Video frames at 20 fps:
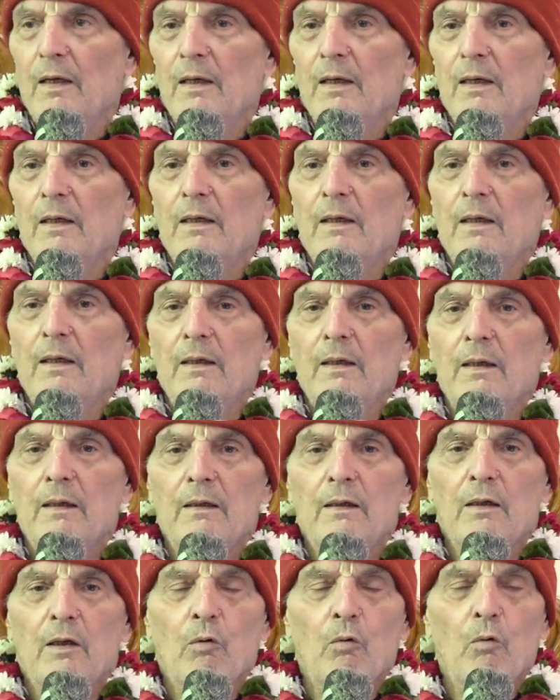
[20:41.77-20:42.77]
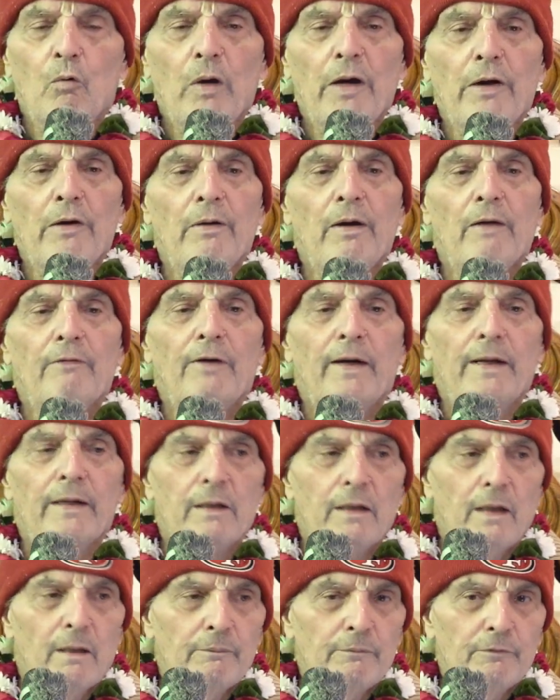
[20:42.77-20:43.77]
Uh, where have I
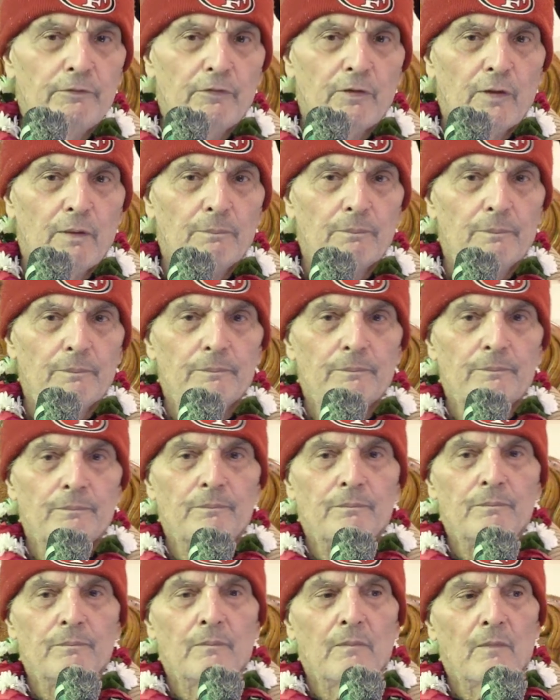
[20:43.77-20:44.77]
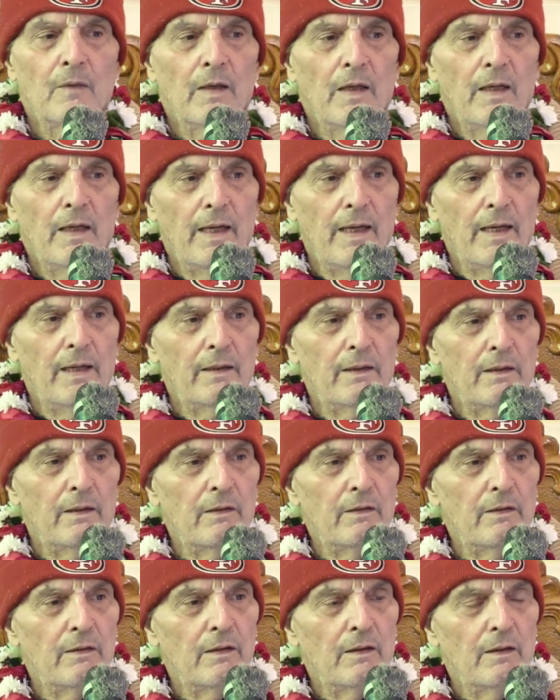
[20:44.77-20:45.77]
come from?
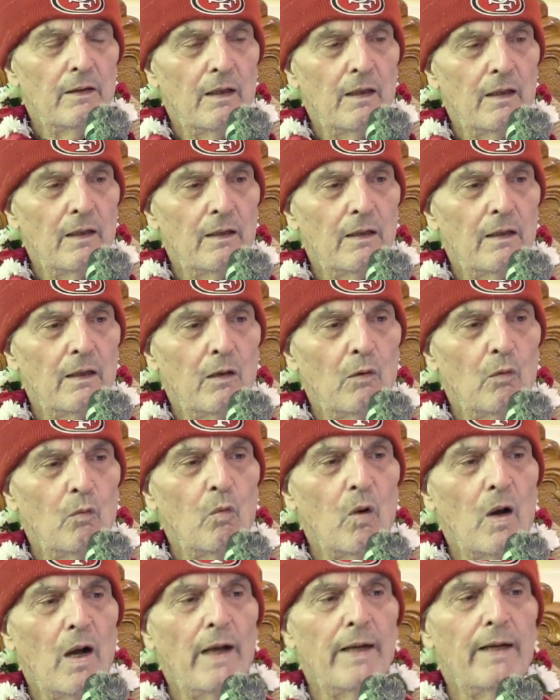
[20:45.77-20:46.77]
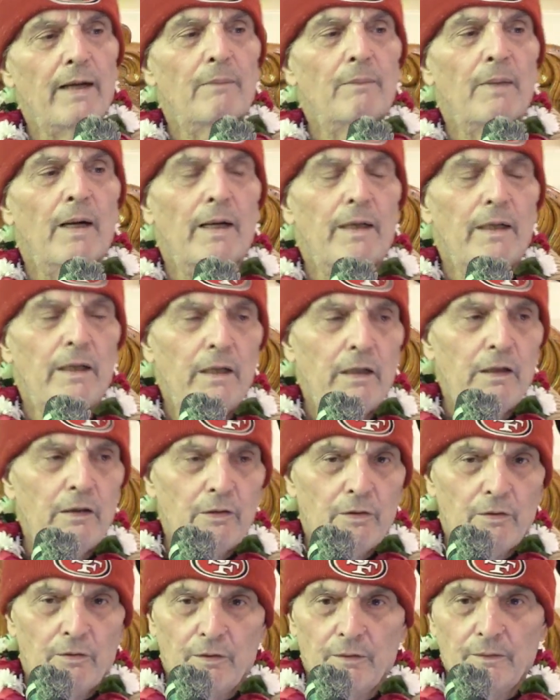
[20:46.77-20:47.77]
And why am I
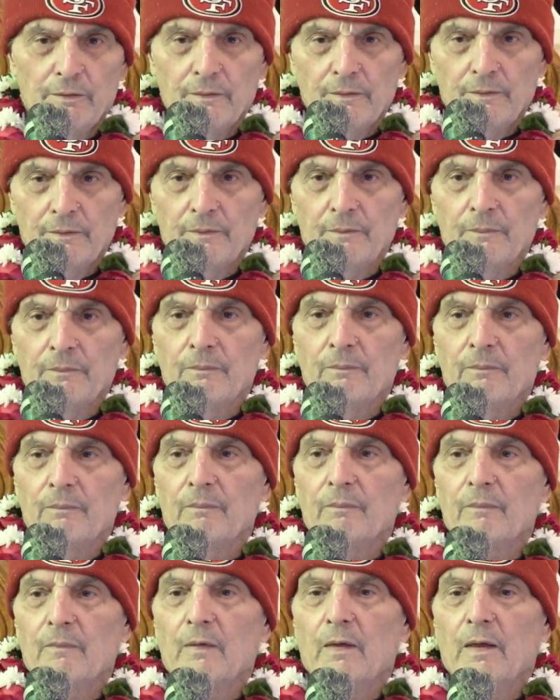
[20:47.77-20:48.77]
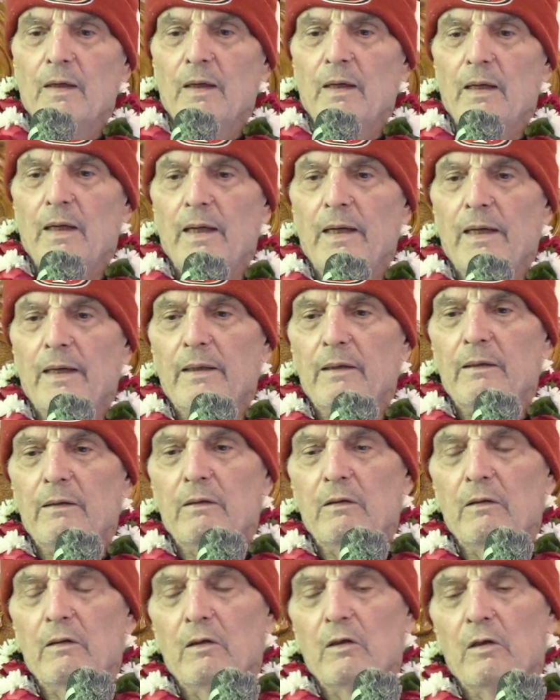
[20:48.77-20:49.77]
here?
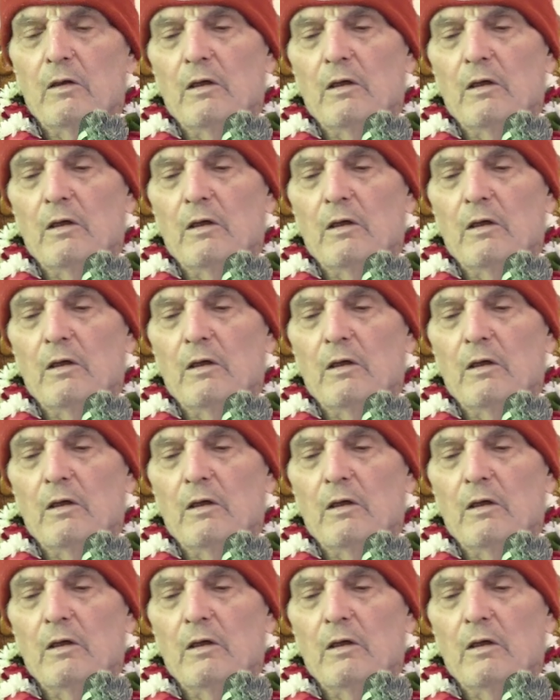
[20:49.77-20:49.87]
And